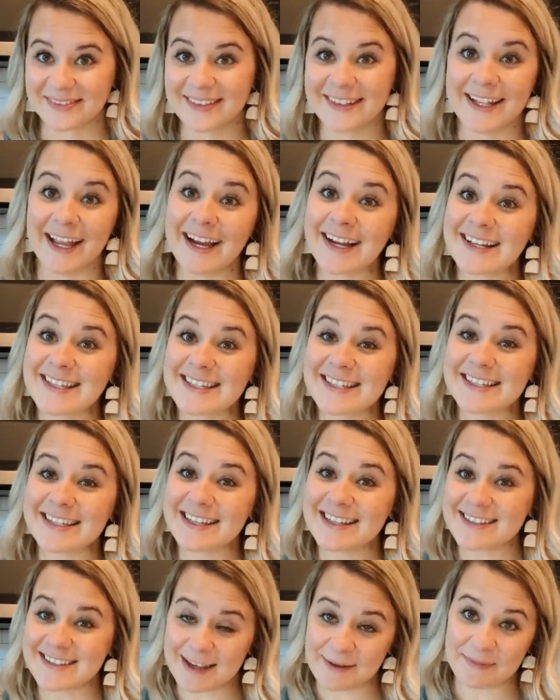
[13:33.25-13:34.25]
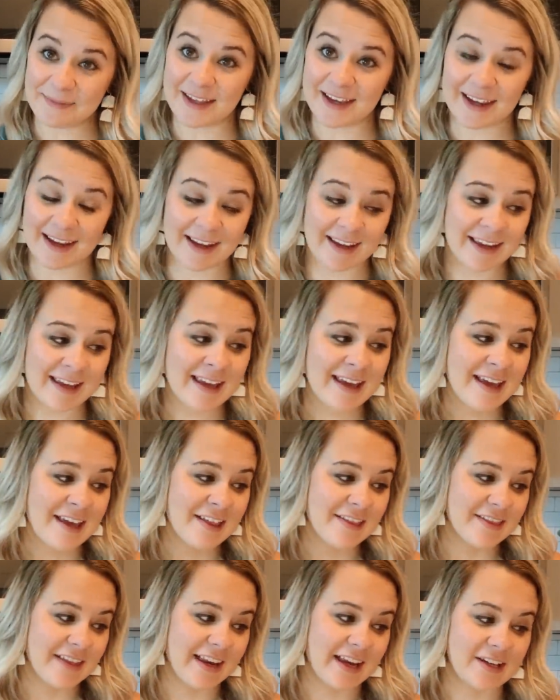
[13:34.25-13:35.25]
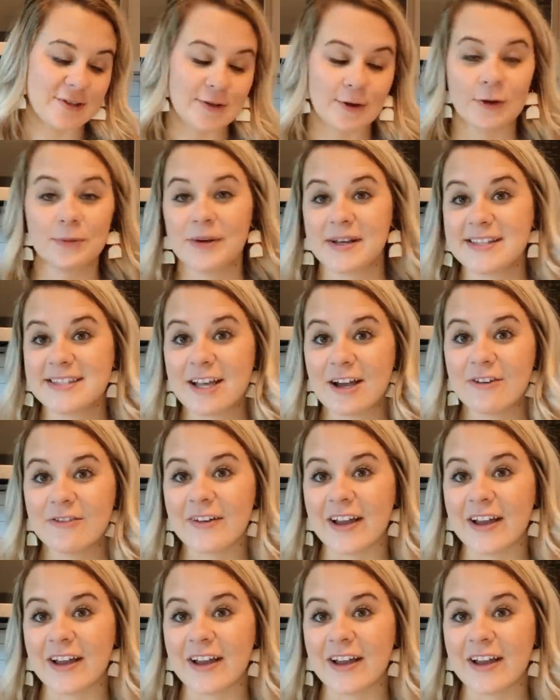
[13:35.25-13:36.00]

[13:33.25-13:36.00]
next is something that I told myself